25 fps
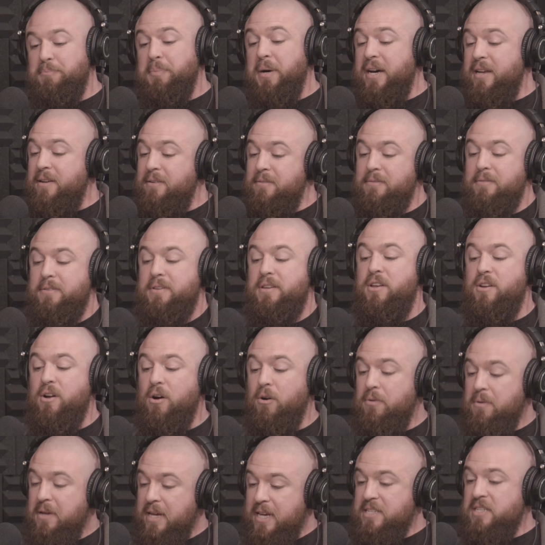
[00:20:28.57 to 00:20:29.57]
But,
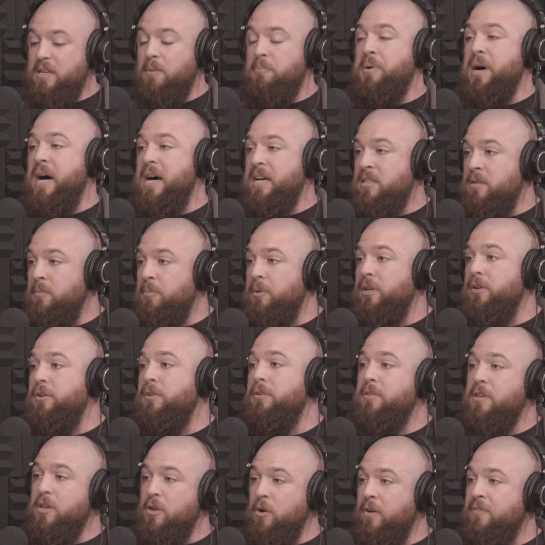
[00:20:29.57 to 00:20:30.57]
is it
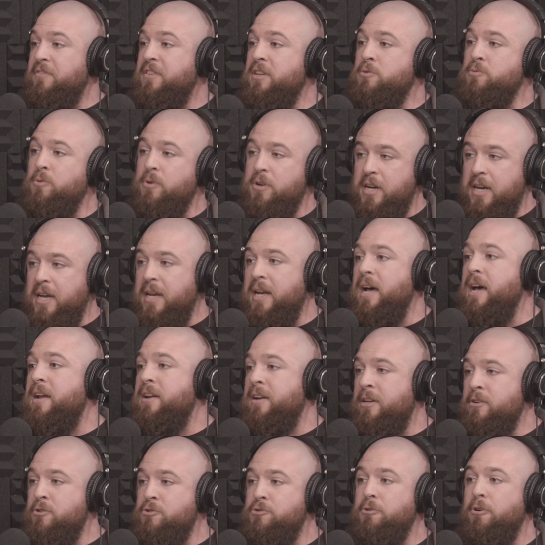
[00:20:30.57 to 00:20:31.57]
possible, if this were to get out
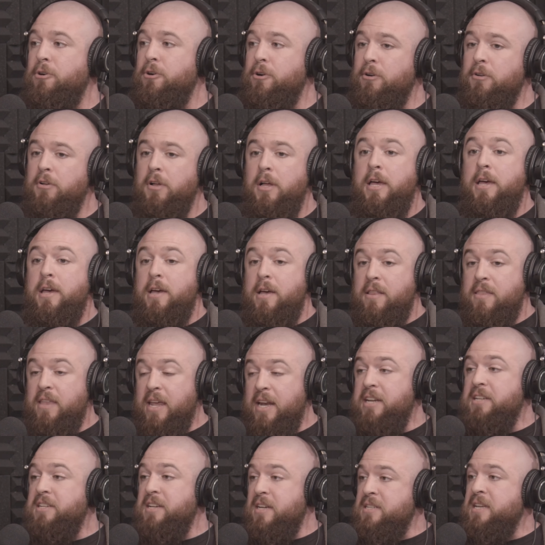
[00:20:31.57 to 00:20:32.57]
of control,
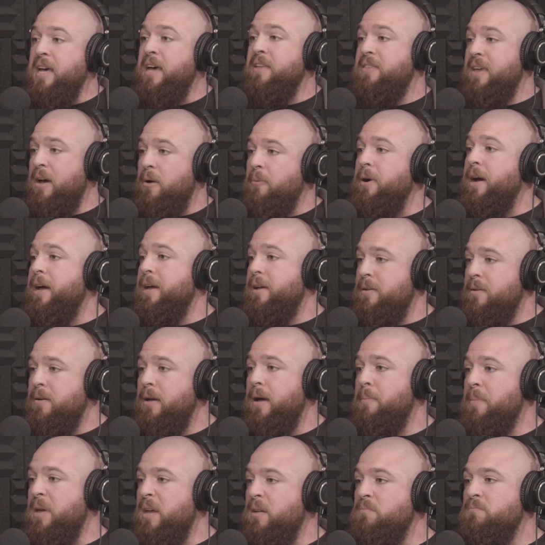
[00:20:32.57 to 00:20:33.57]
that it does head that way?
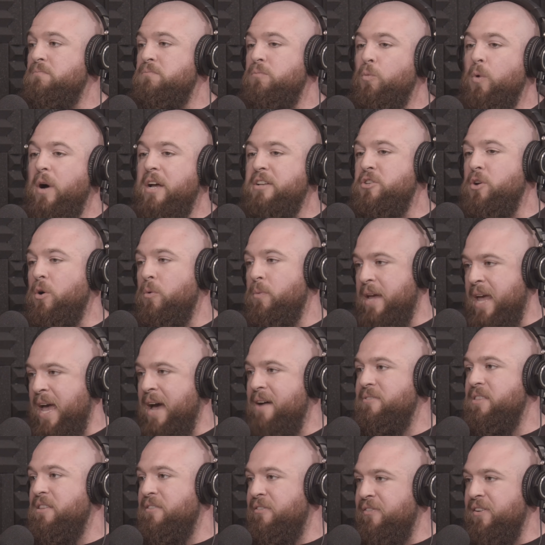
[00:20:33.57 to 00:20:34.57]
I mean, what don't we
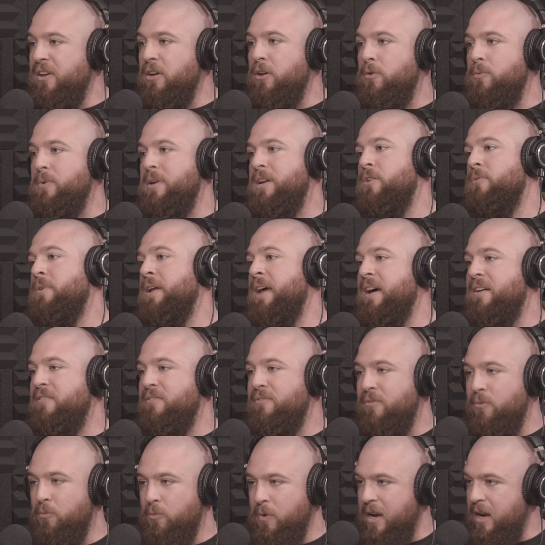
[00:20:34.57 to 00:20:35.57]
have in the field? We don't
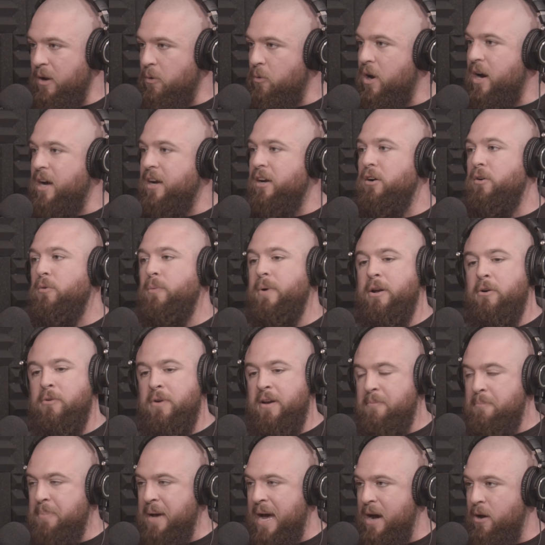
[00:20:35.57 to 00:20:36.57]
have running water. We don't
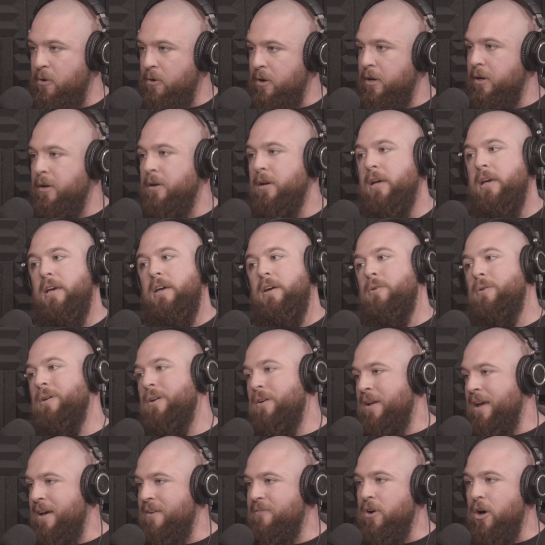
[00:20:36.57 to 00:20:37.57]
have power. We
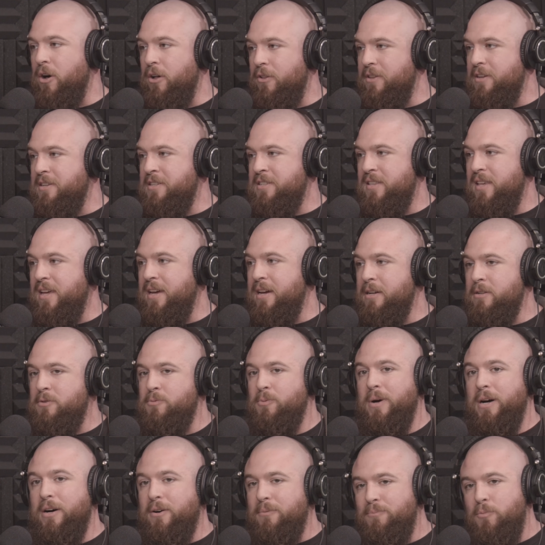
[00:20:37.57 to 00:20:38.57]
don't have all these things.
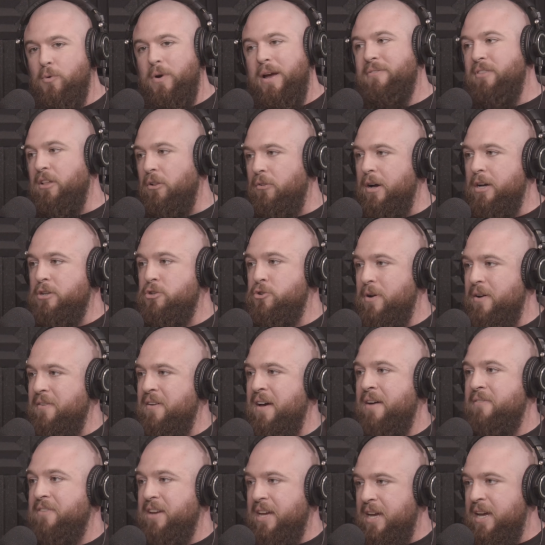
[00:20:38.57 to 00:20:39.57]
Well, we have the luxury of
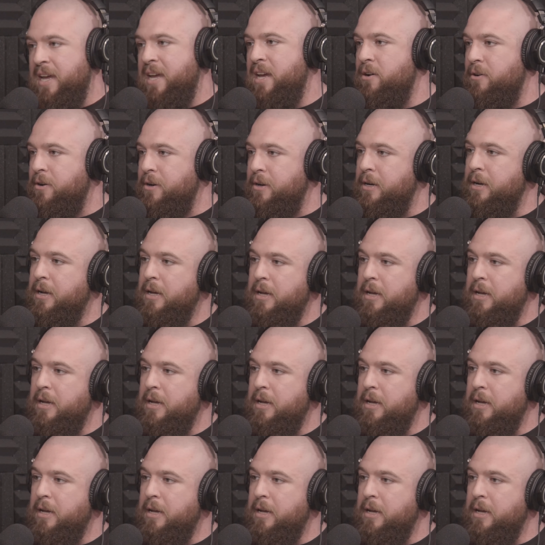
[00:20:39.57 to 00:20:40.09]
having it here.